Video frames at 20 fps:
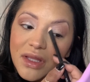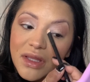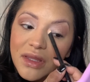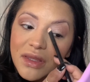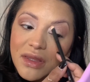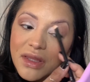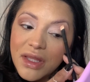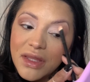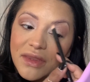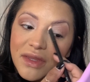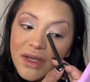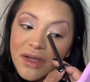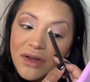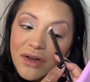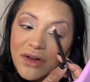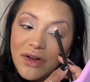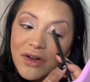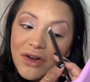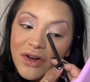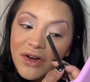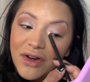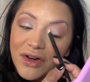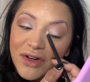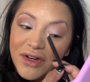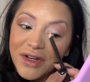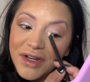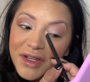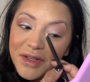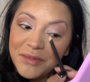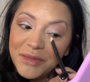than they are
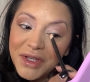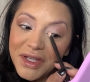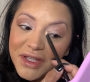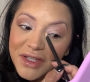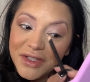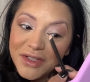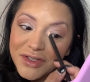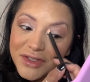in making